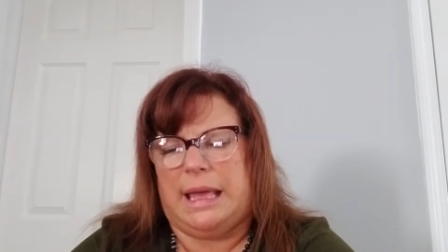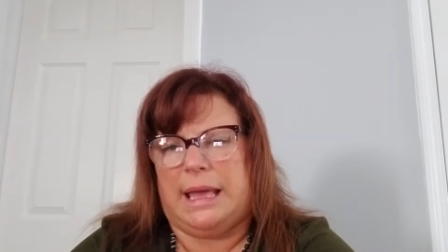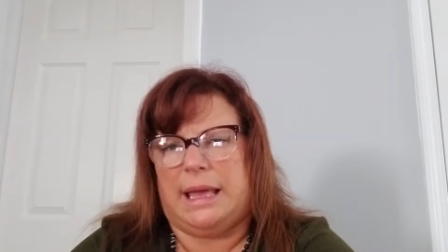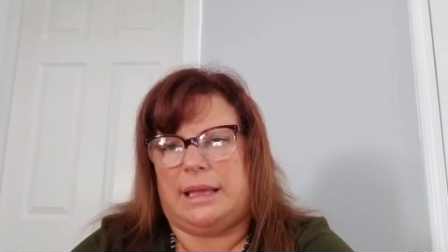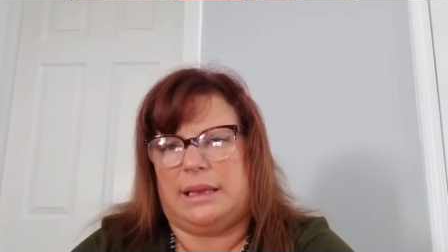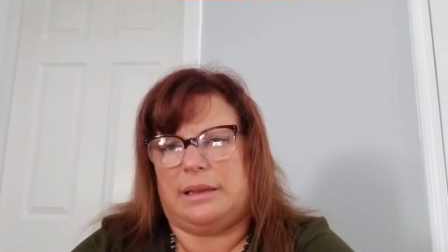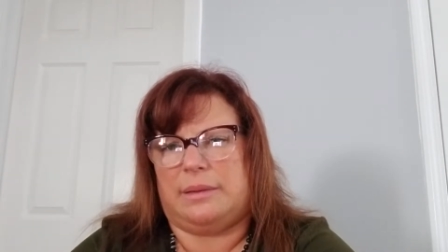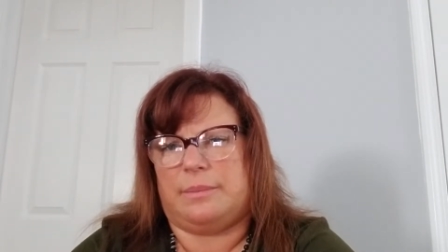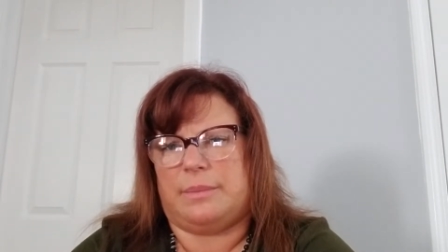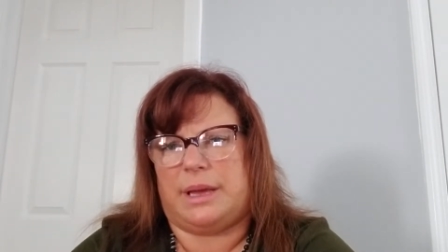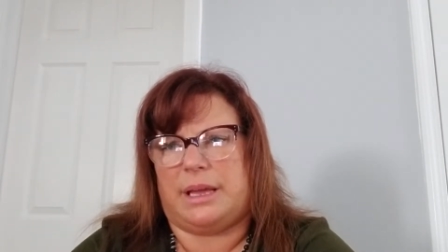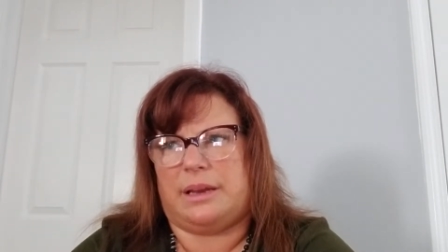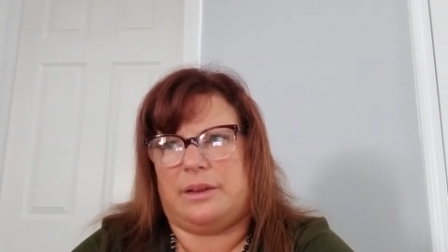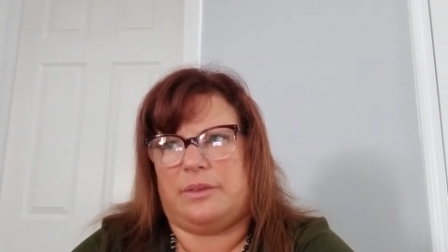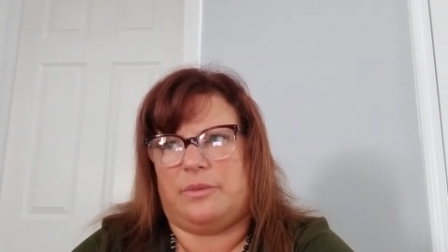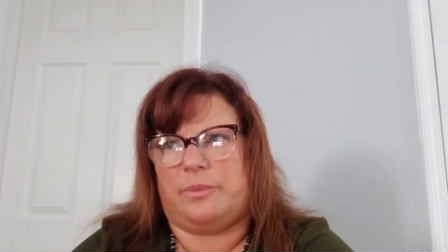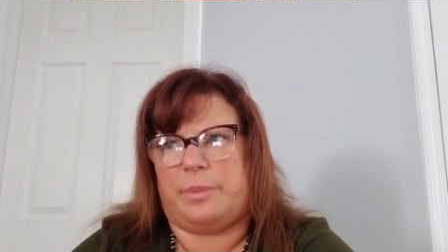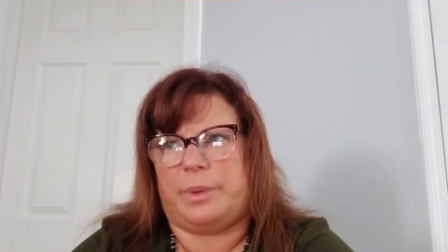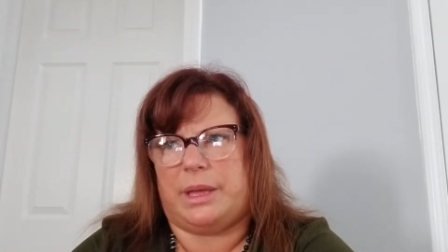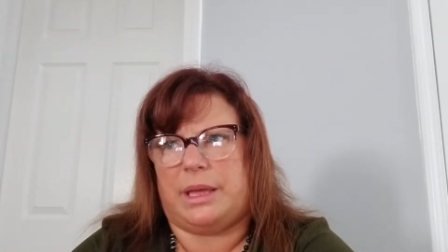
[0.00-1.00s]
and it might
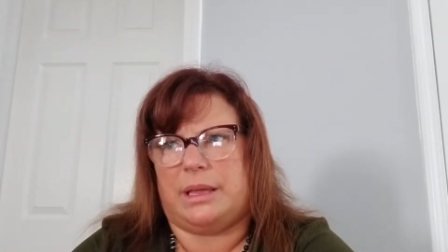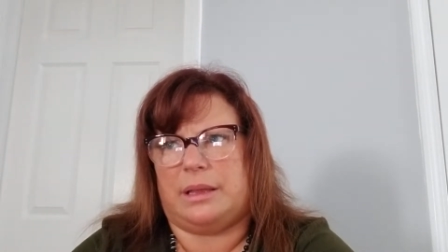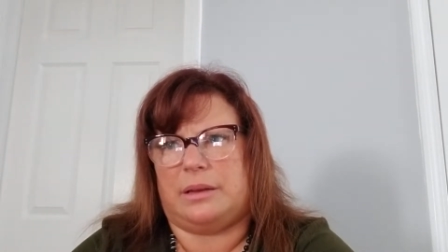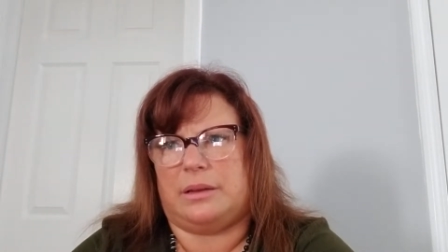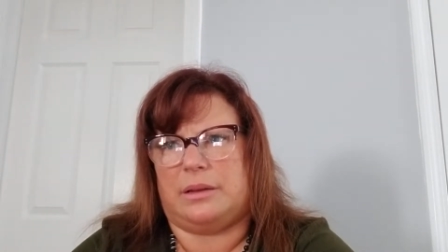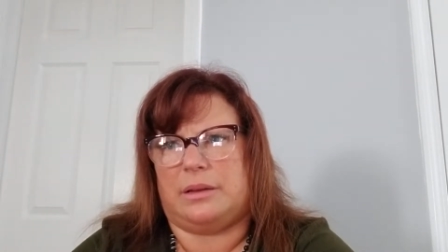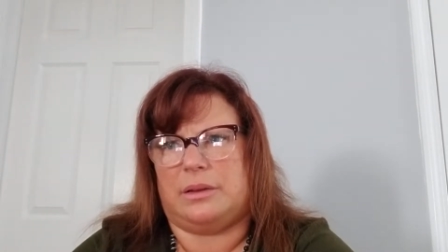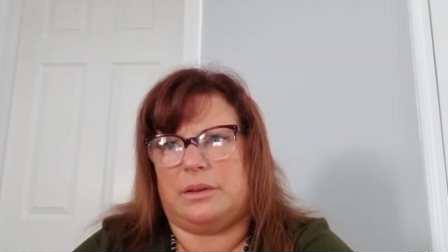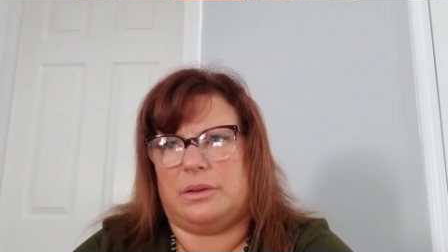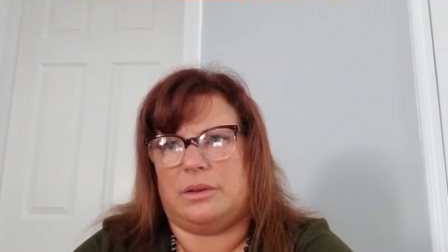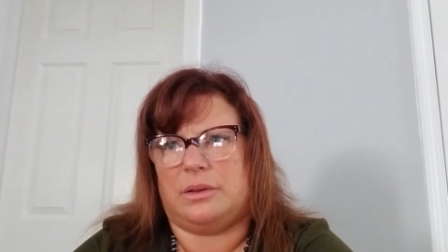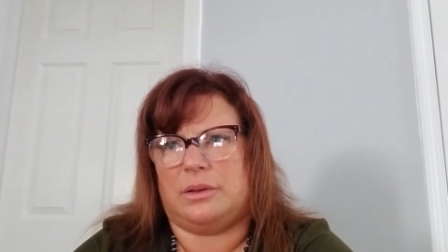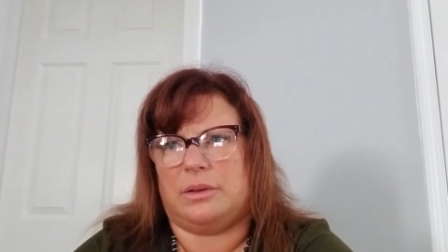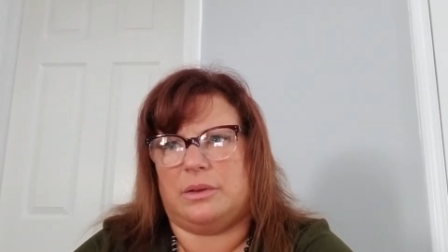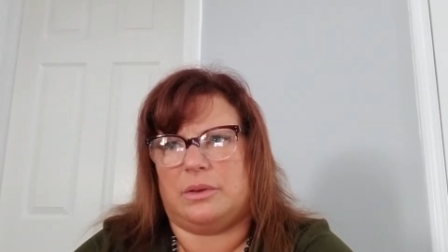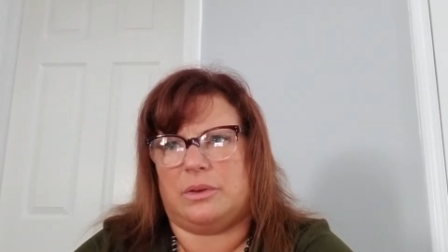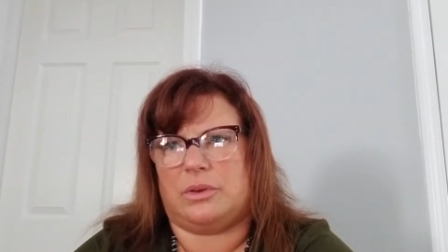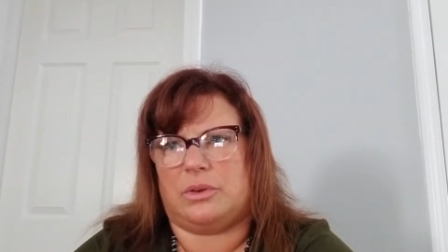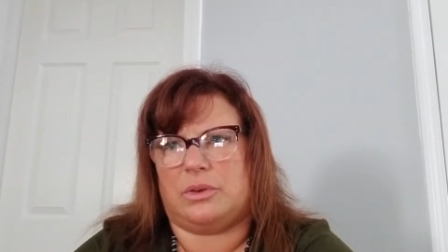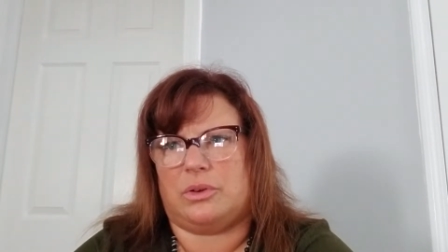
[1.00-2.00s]
have been
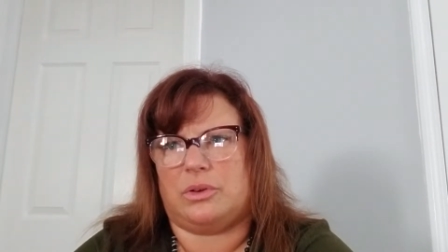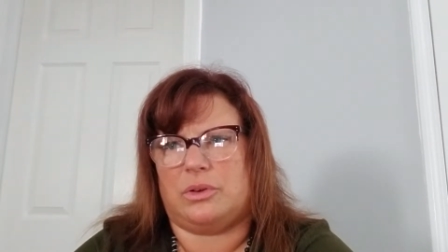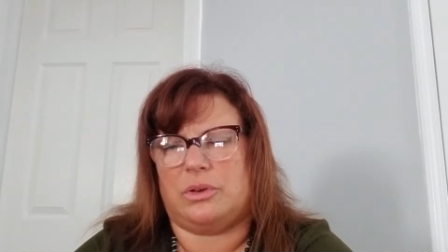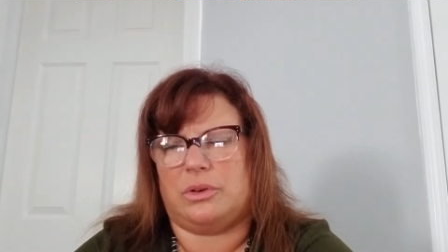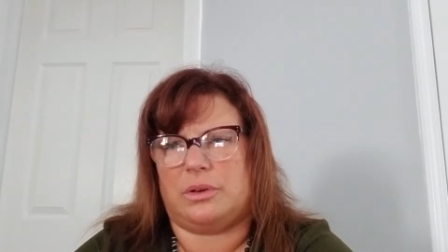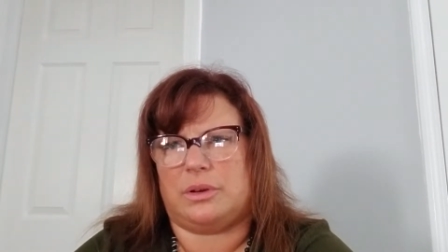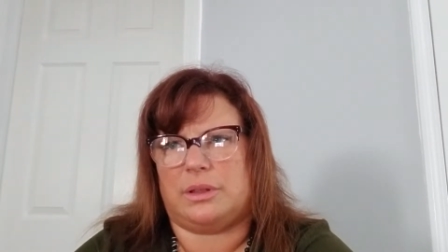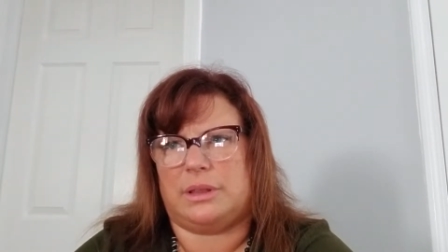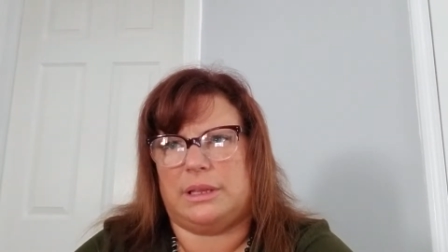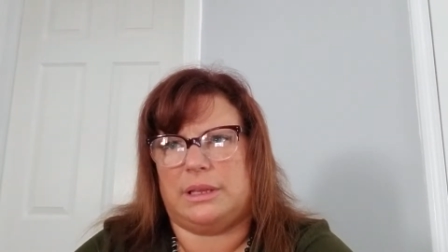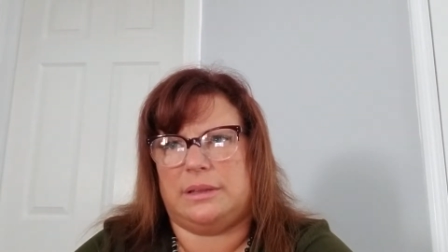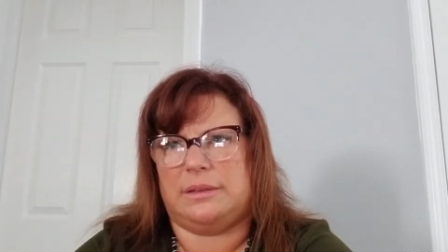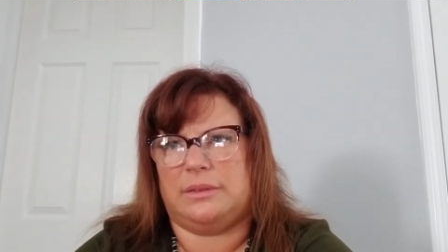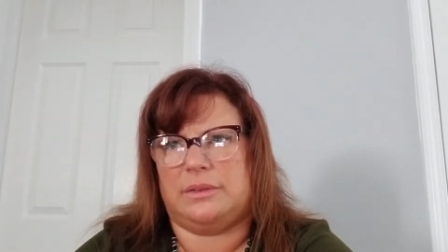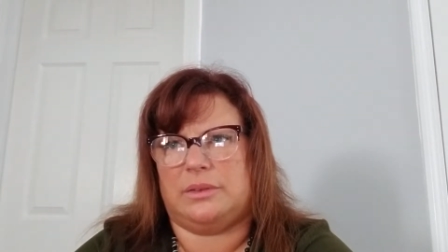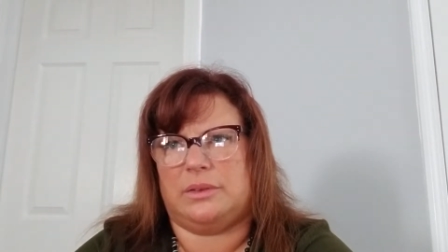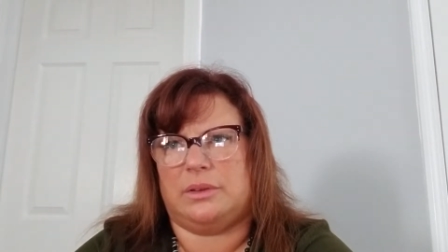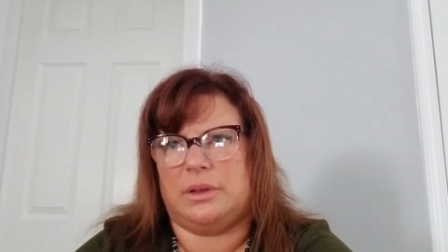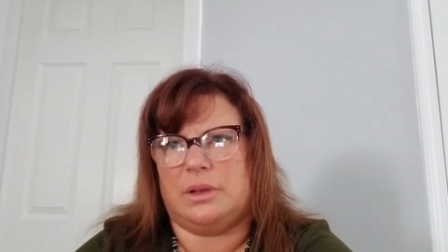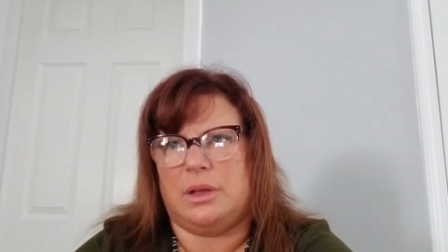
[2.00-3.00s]

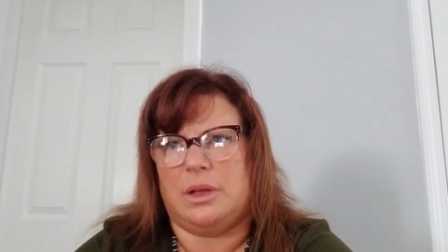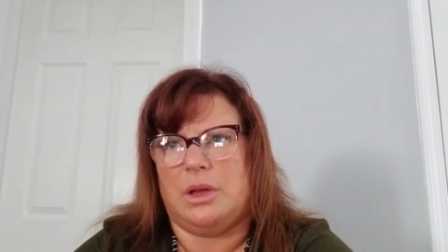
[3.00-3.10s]
Kirkland's,